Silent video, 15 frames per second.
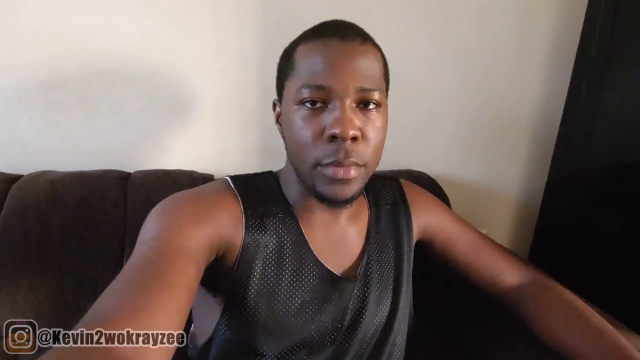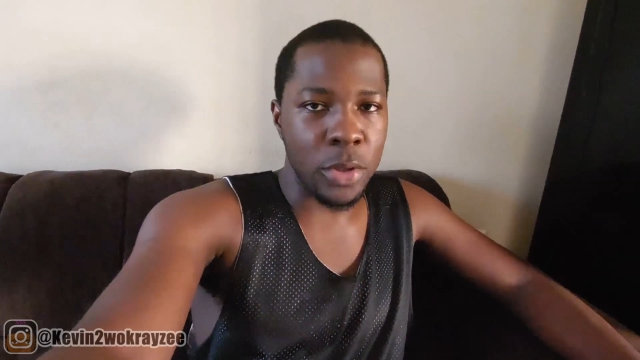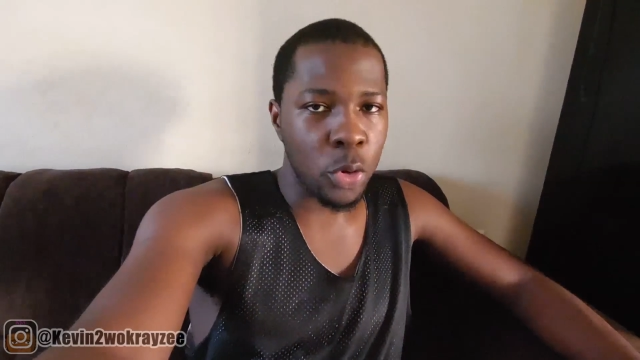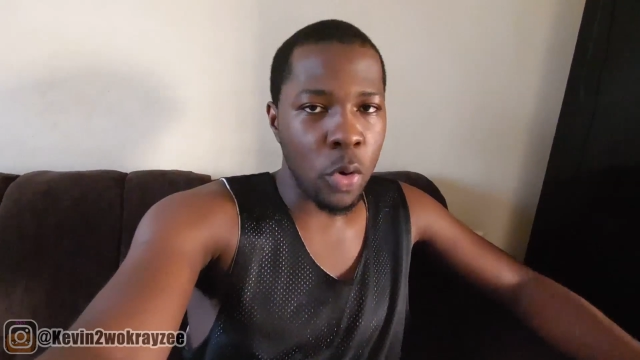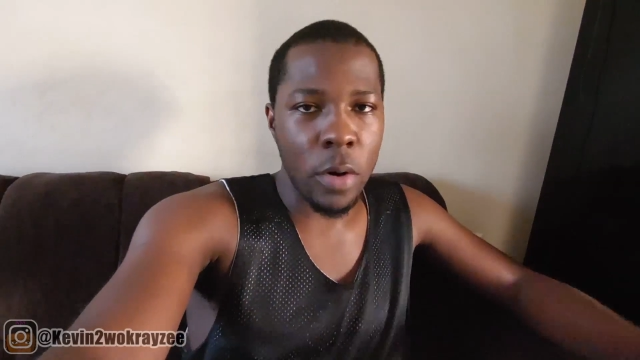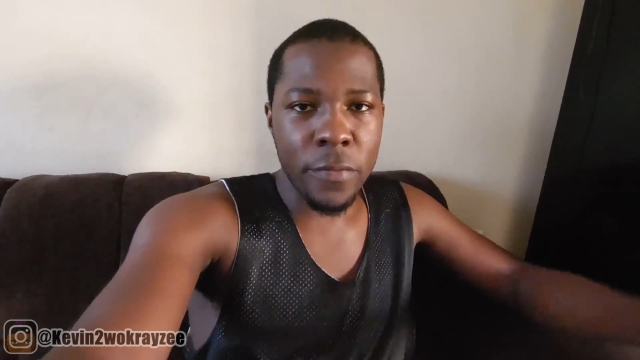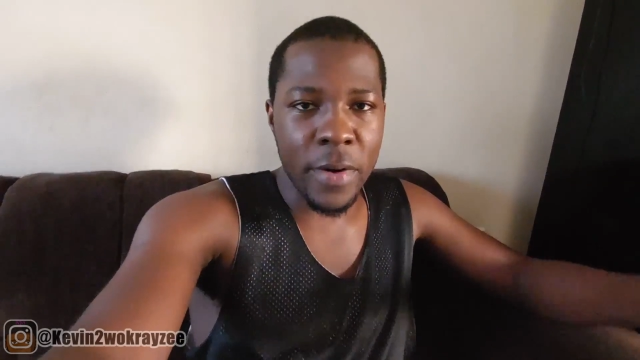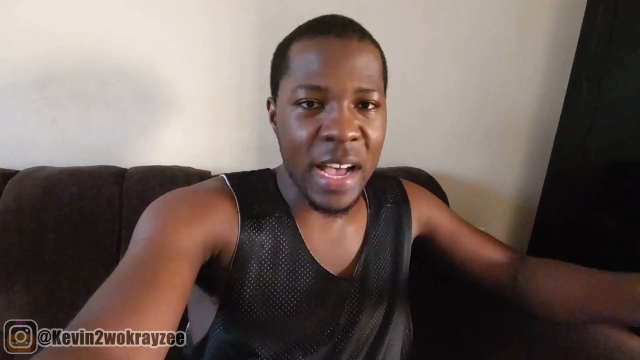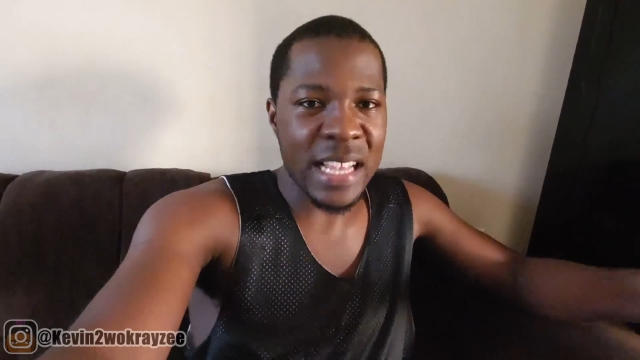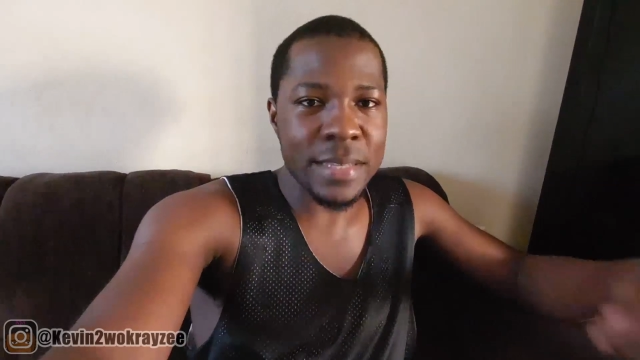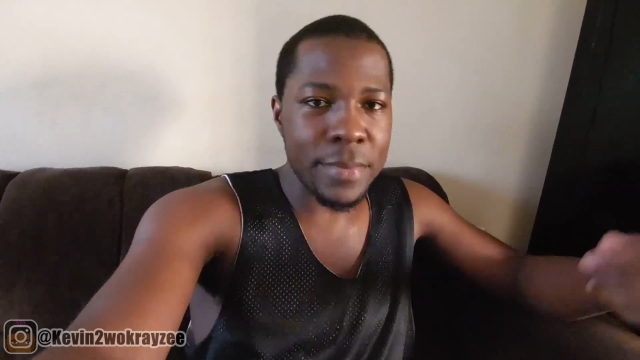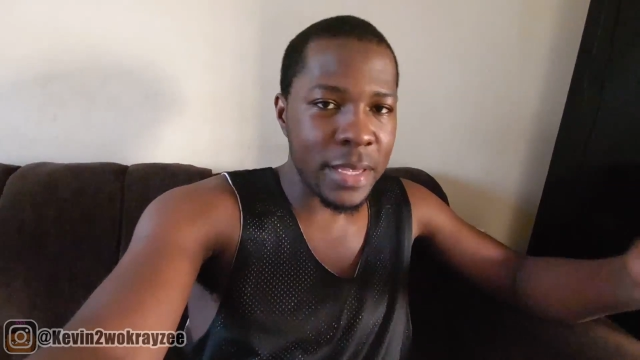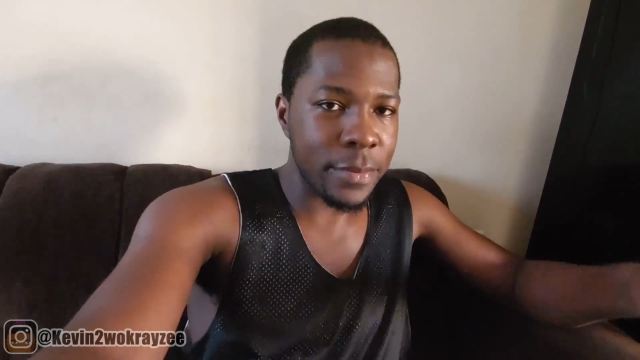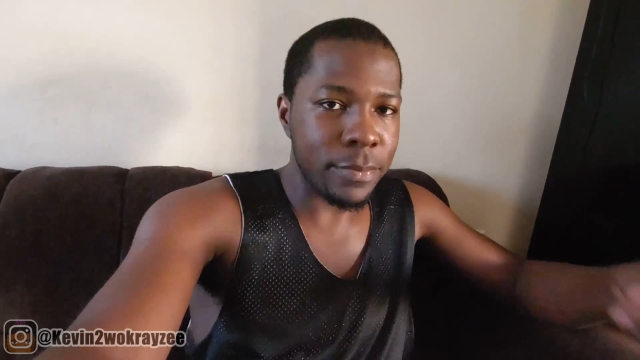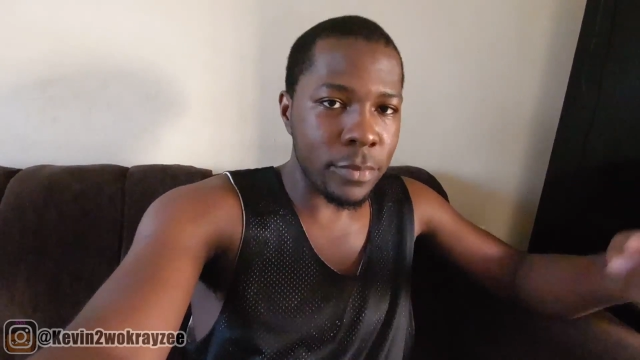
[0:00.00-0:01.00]
too fast
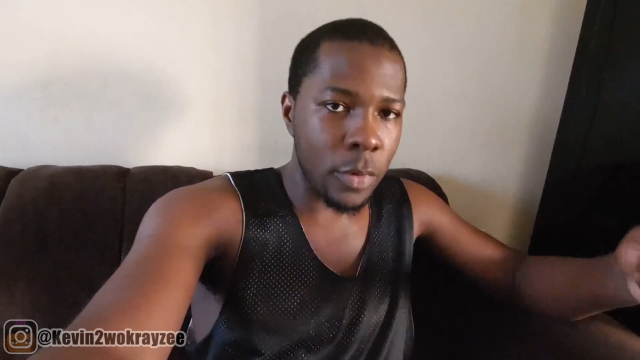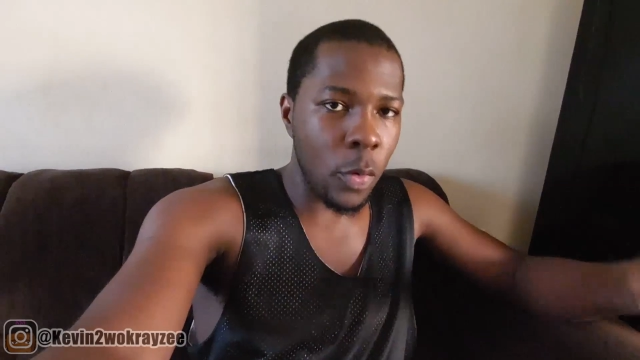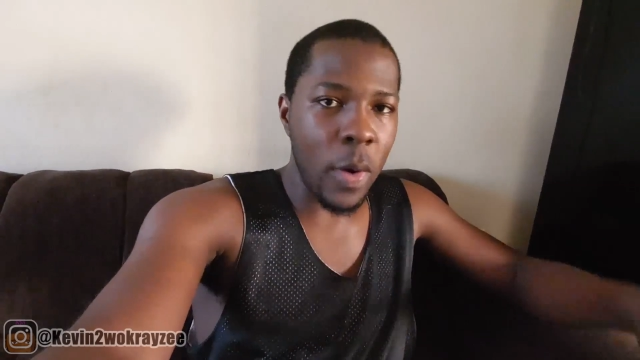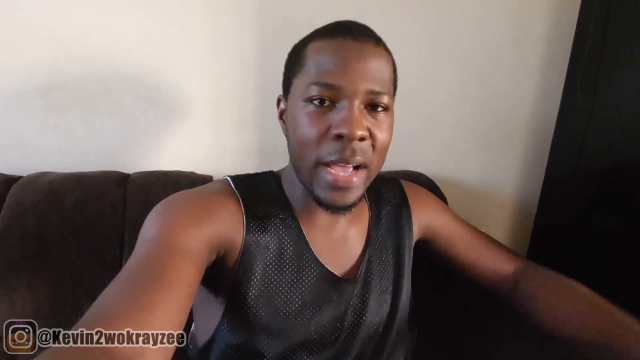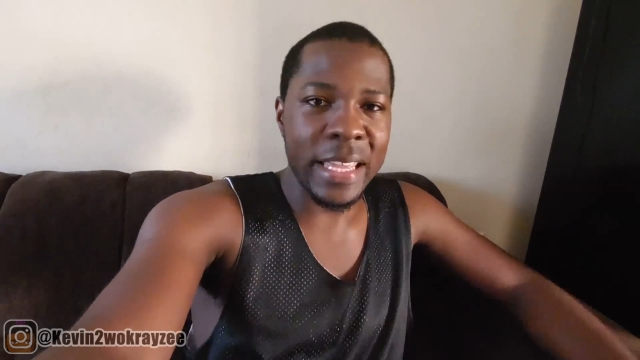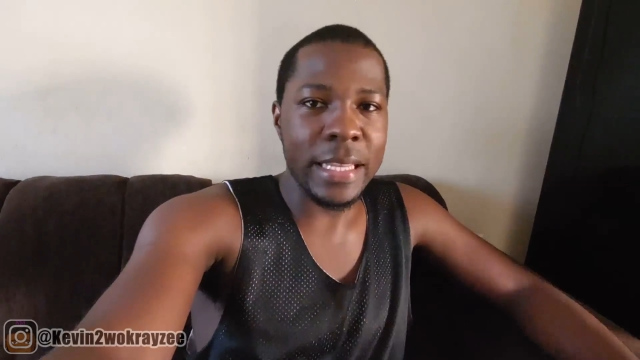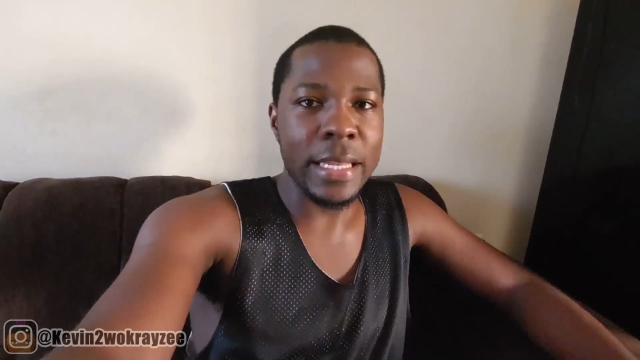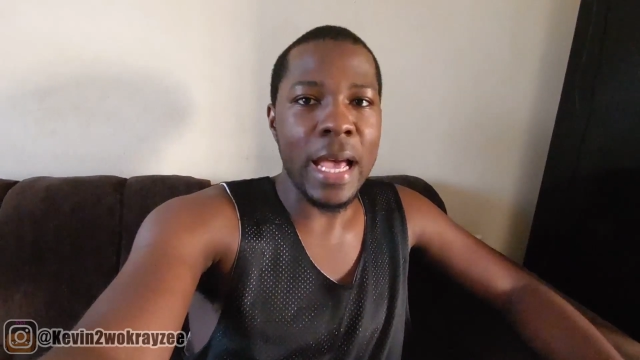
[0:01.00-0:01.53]
me whack it